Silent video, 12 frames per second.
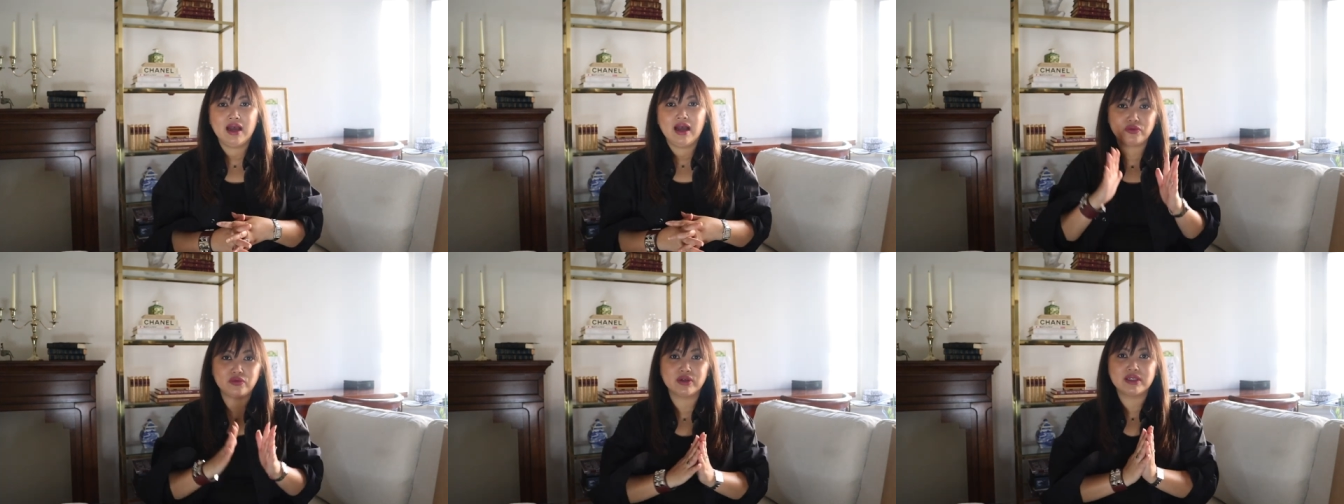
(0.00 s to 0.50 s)

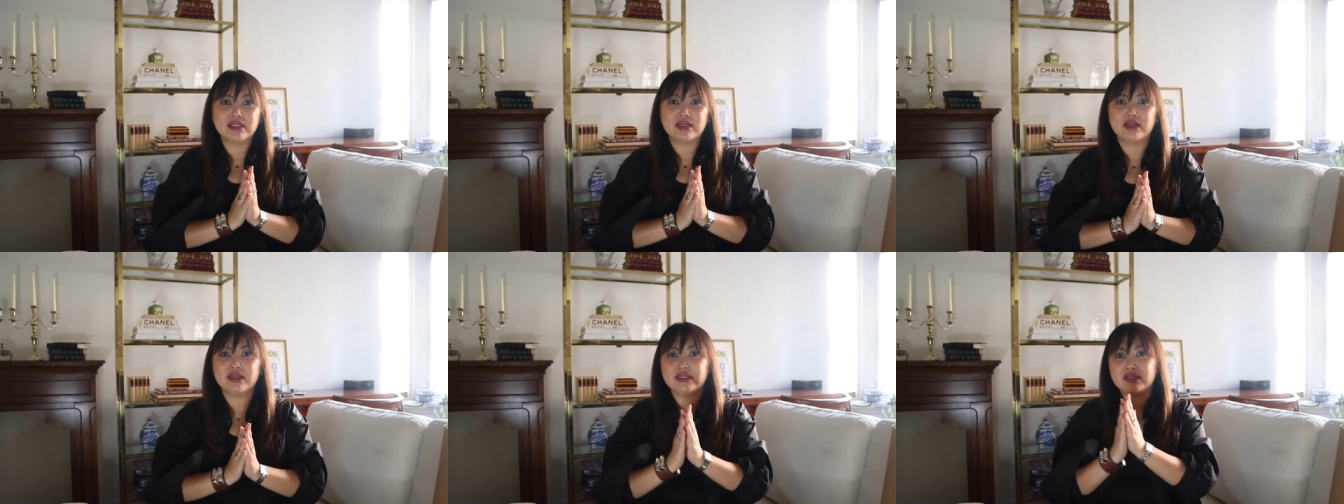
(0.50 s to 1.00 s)
before he
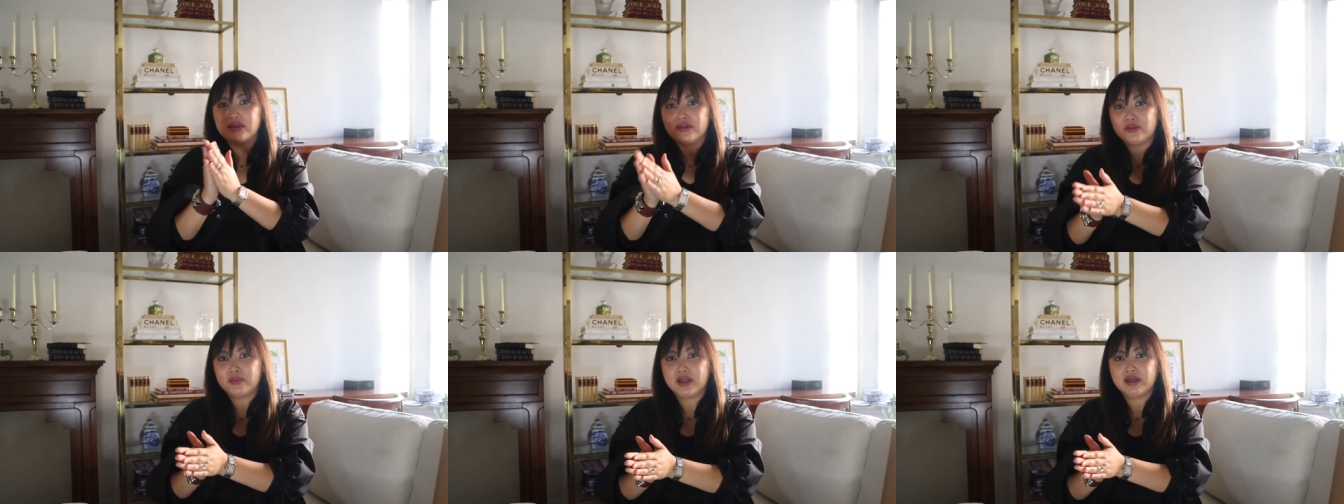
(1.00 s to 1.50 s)
started his
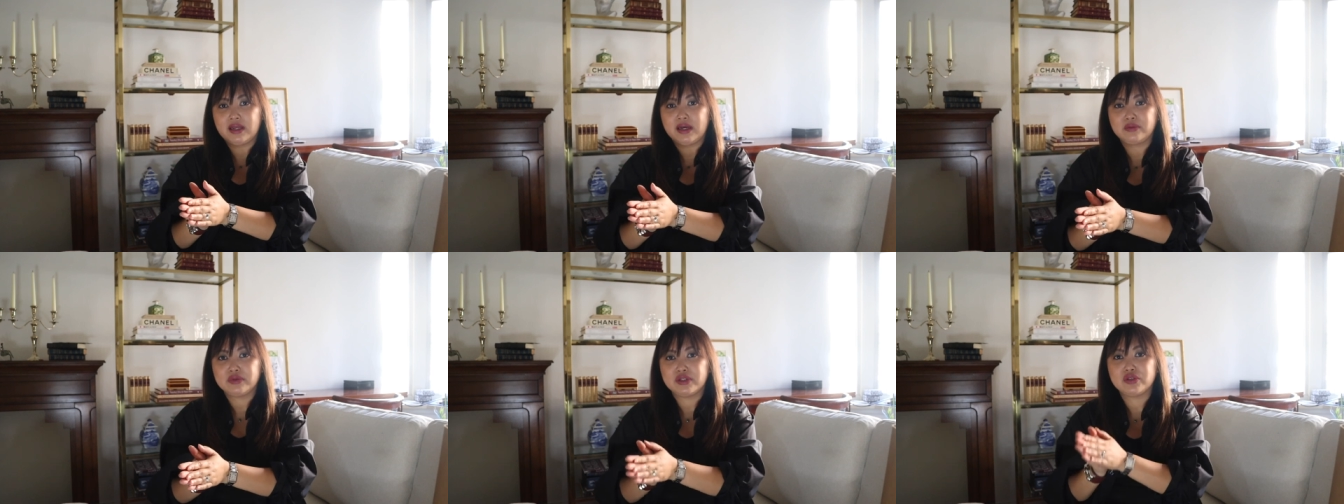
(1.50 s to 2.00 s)
other main
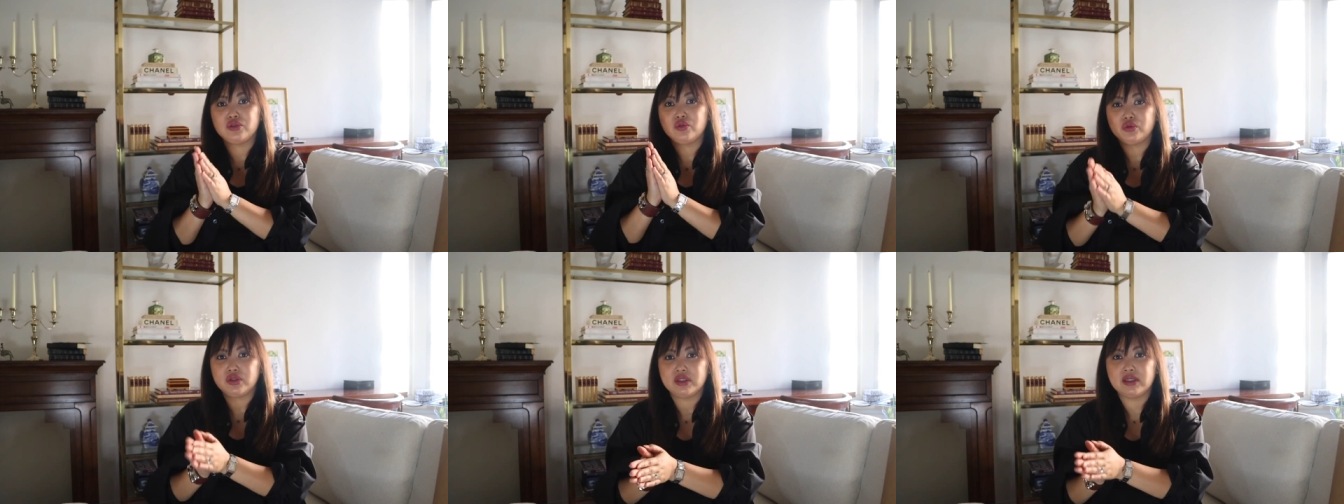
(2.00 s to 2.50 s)
line, which is
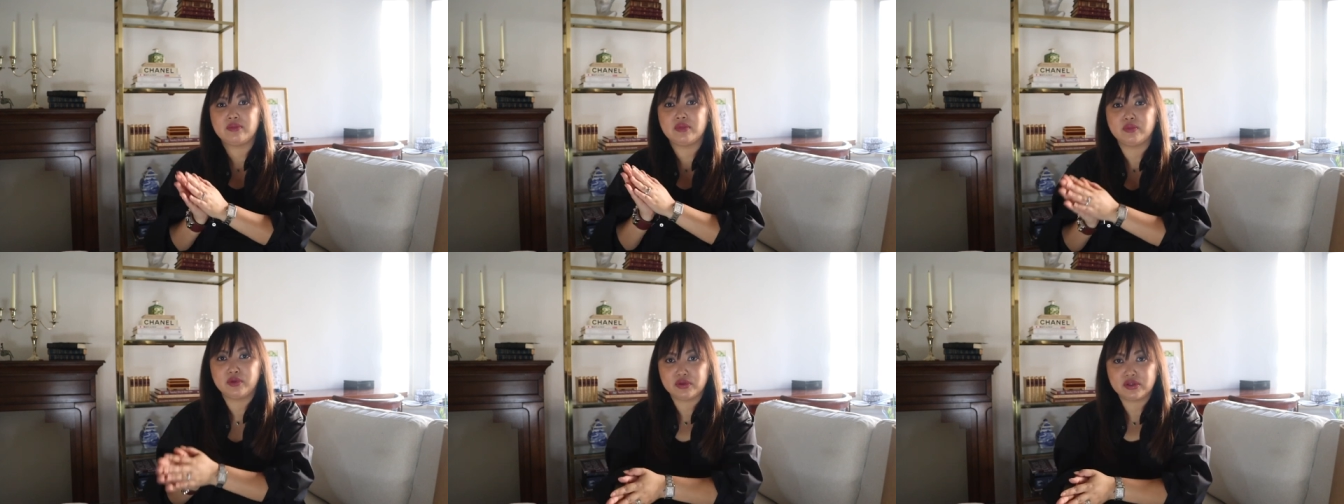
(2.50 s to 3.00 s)
Yohji
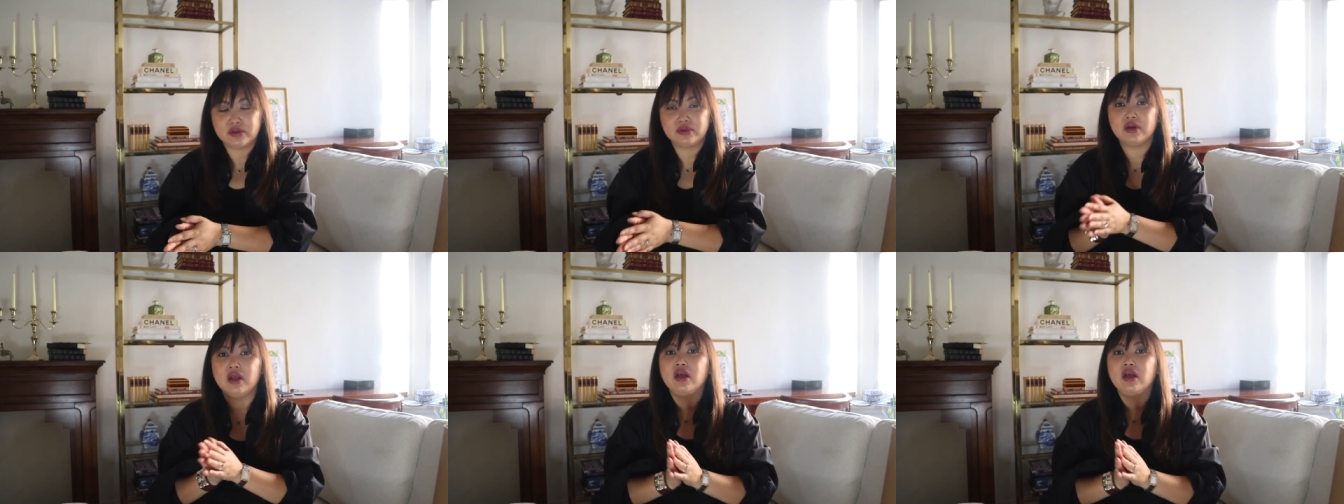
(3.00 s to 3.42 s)
Yamamoto.